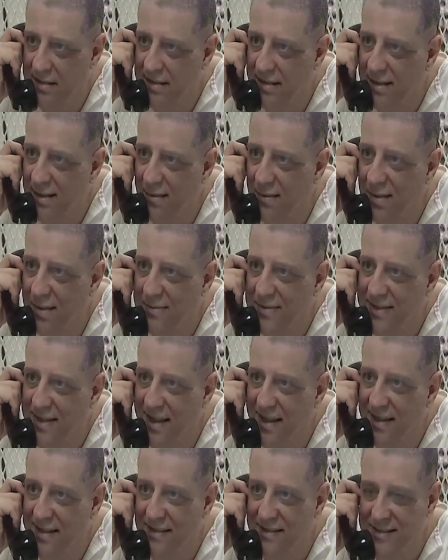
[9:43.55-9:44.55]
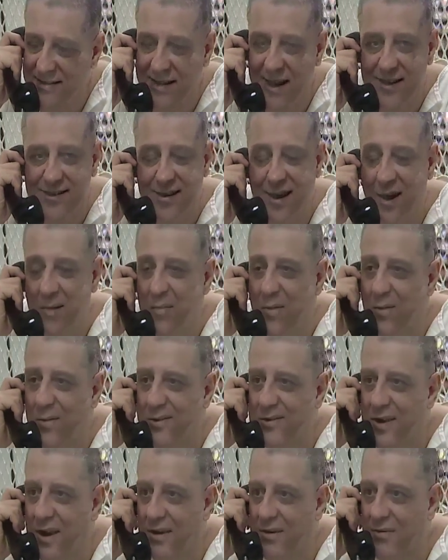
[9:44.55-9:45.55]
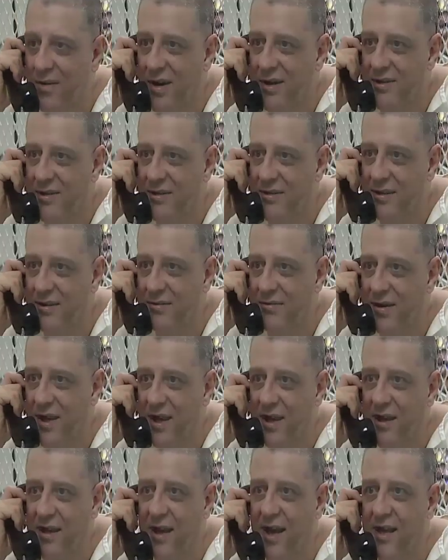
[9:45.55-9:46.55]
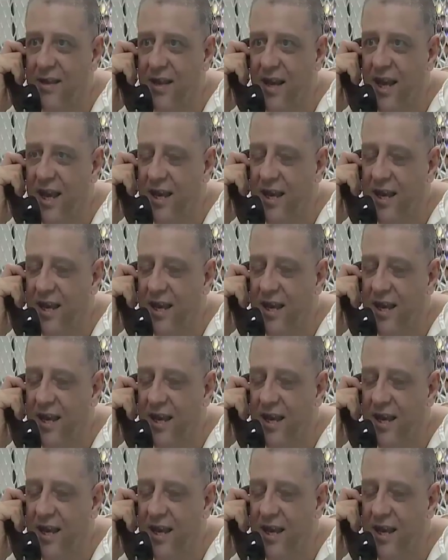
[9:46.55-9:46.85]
You know what I'm saying? The state's got more exonerations under DNA than